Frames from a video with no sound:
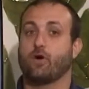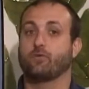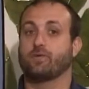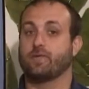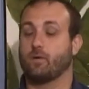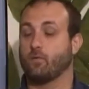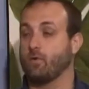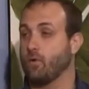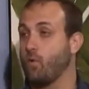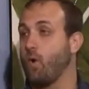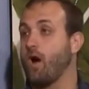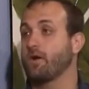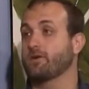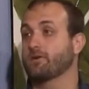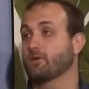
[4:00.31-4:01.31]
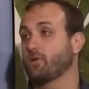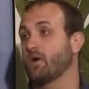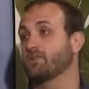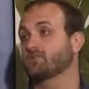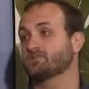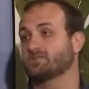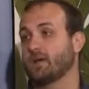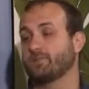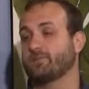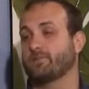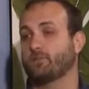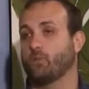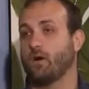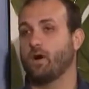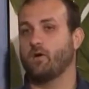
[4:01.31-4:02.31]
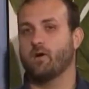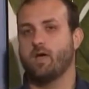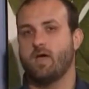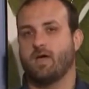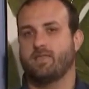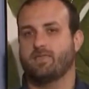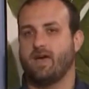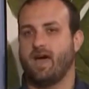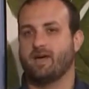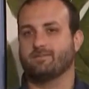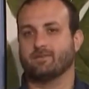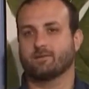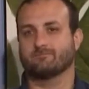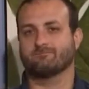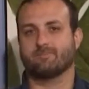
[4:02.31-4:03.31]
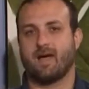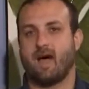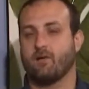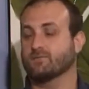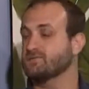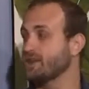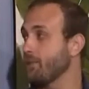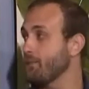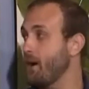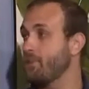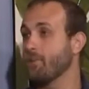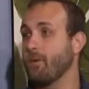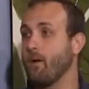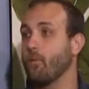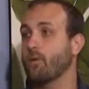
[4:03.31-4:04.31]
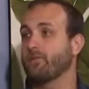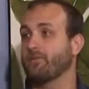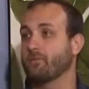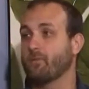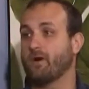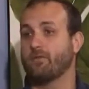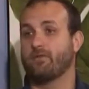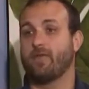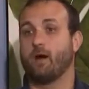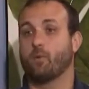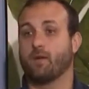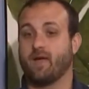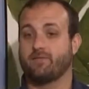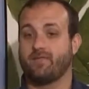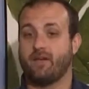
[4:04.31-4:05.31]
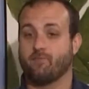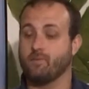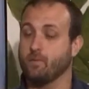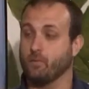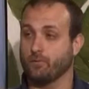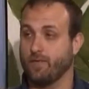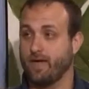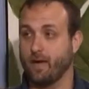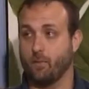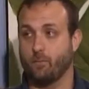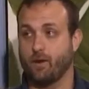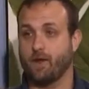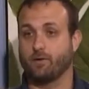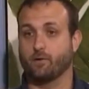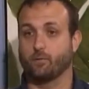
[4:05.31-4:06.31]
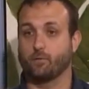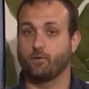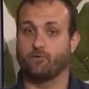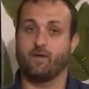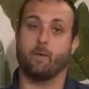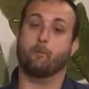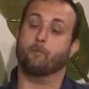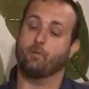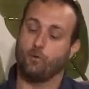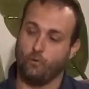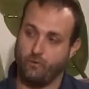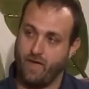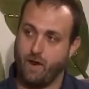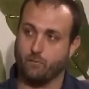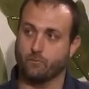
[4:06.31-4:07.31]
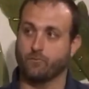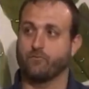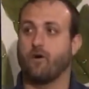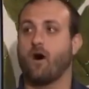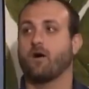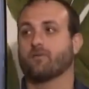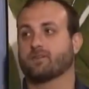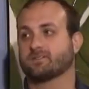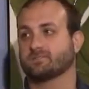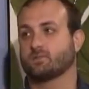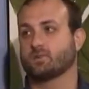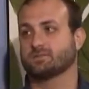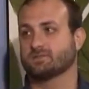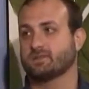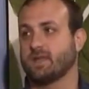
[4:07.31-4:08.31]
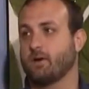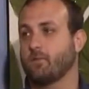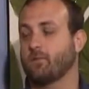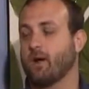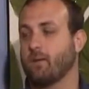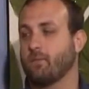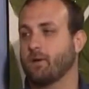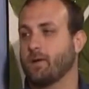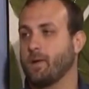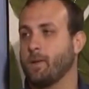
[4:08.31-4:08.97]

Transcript: know that they were required to do other steps as well that, I would say probably about once a month now, we have to have people take a brand new roof and pull that roof off because it wasn't nailed properly.